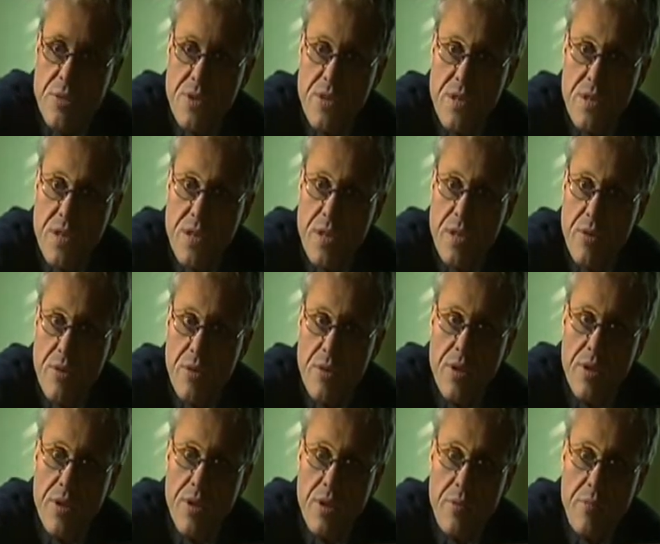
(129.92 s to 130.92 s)
that you see here
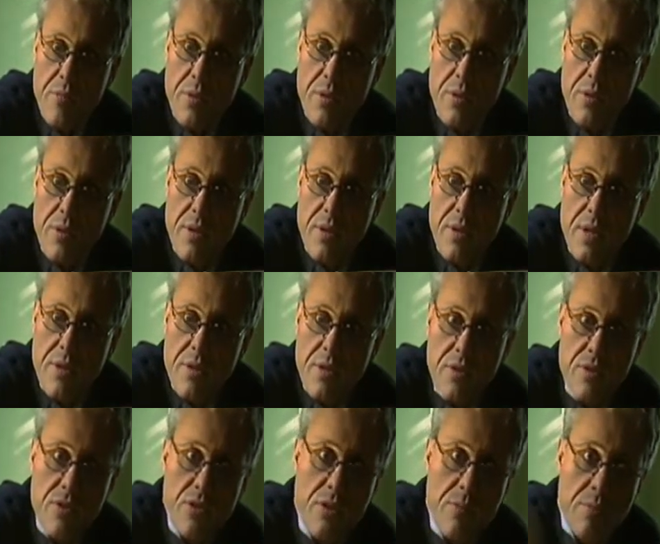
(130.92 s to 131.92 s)
on top,
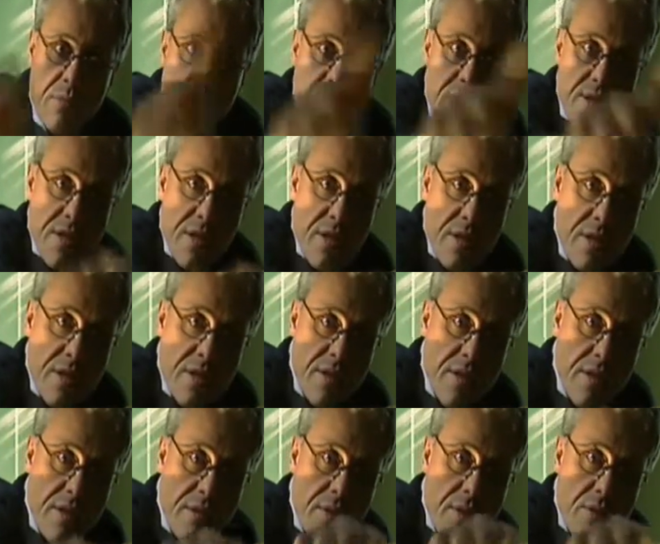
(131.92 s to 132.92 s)
here in the chimpanzee,
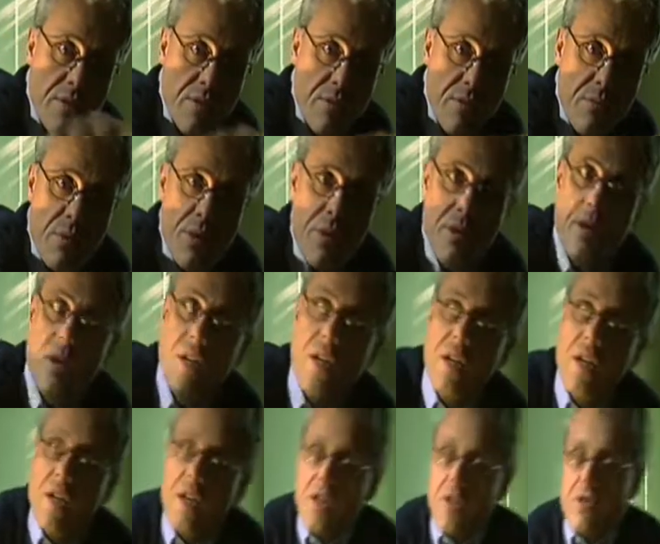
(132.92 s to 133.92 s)
here in the human.
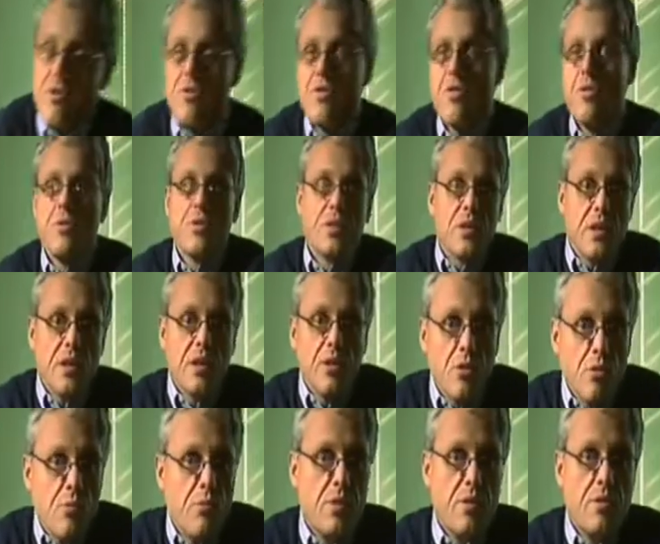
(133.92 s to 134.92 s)
The
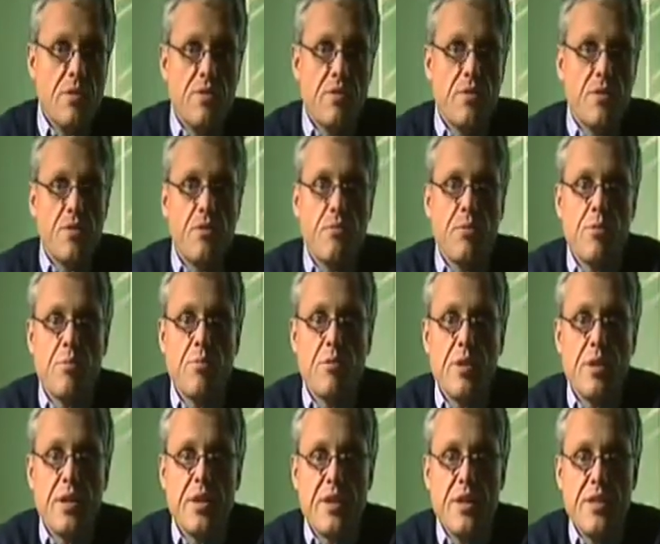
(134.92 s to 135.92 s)
frontal lobe of the
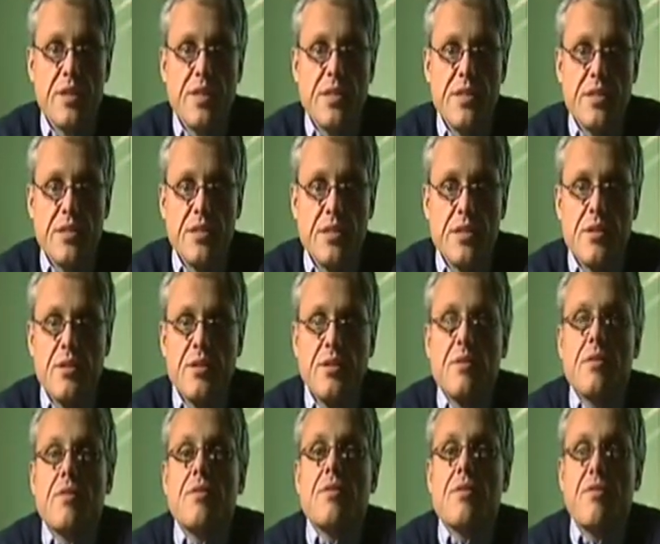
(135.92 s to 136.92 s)
human brain is
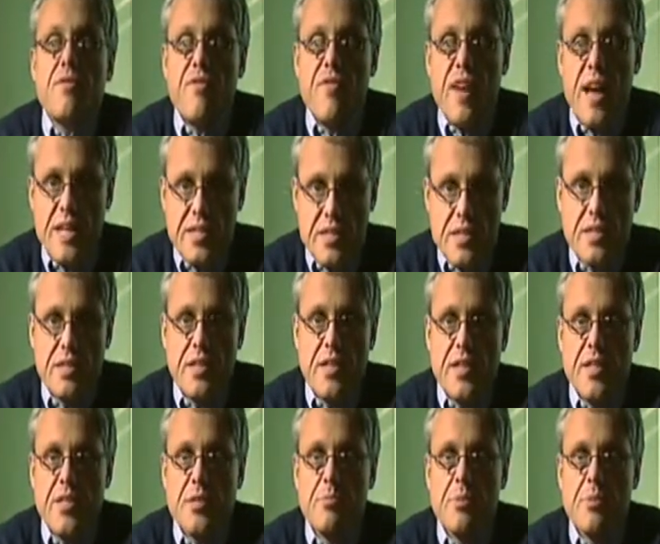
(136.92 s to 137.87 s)
vastly